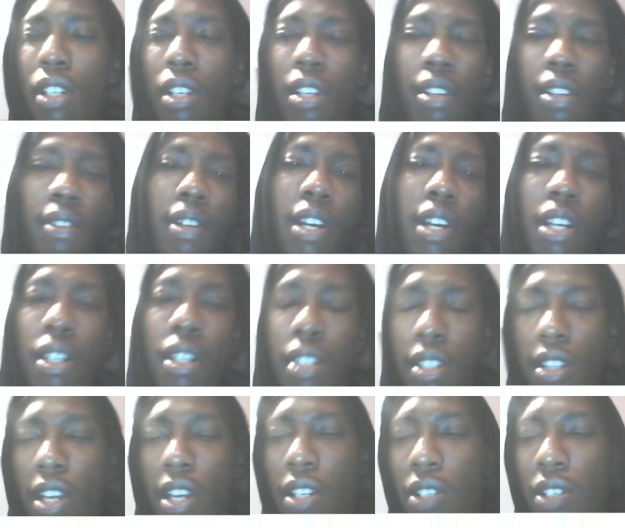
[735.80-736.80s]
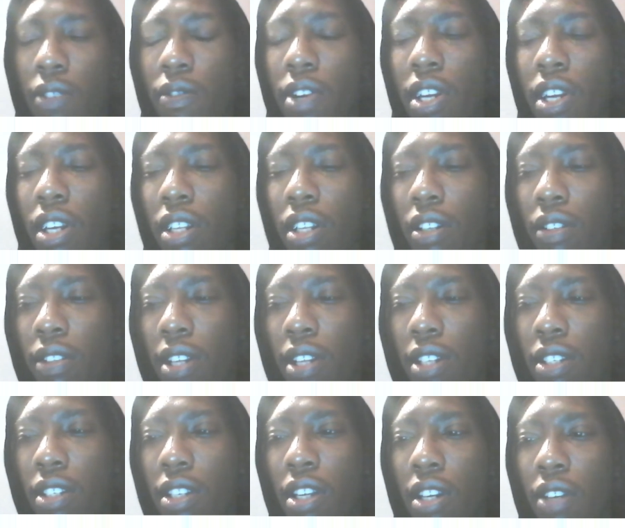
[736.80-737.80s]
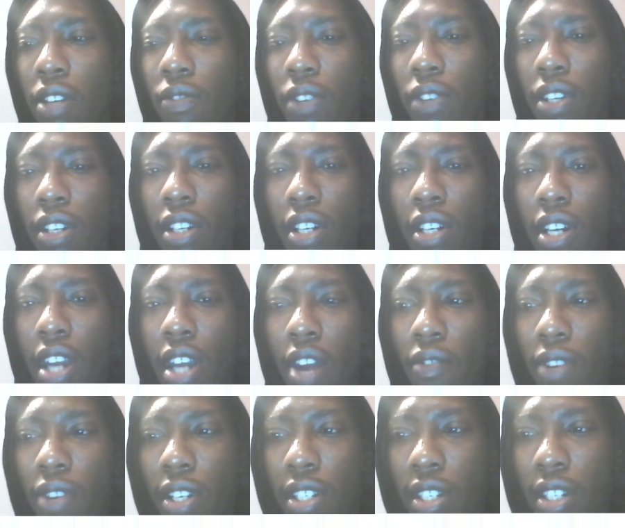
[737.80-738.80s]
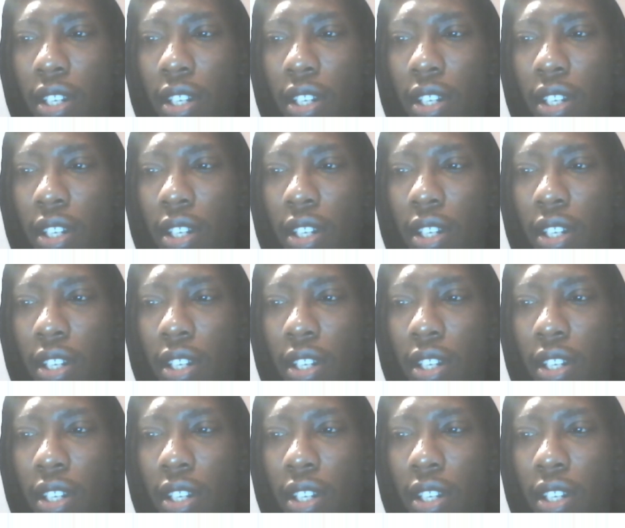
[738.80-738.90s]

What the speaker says: I guess that's the rant. That's the end of it, and have a nice day.